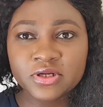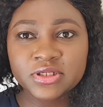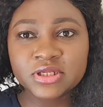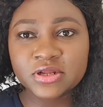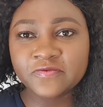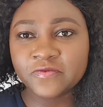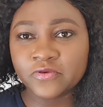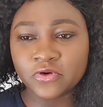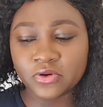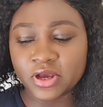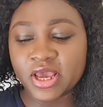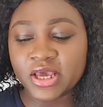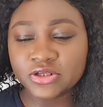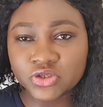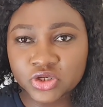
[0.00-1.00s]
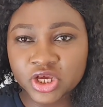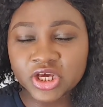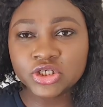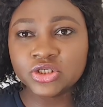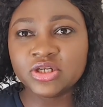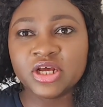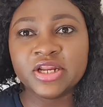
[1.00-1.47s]
thing, for
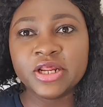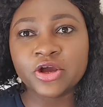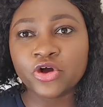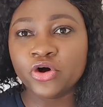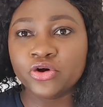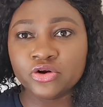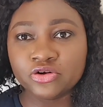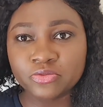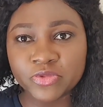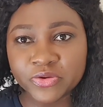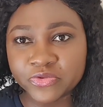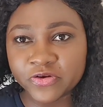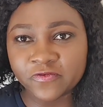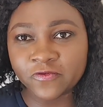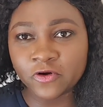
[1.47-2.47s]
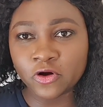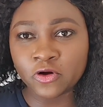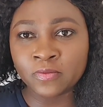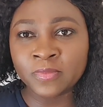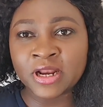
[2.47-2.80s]
education and economy reform,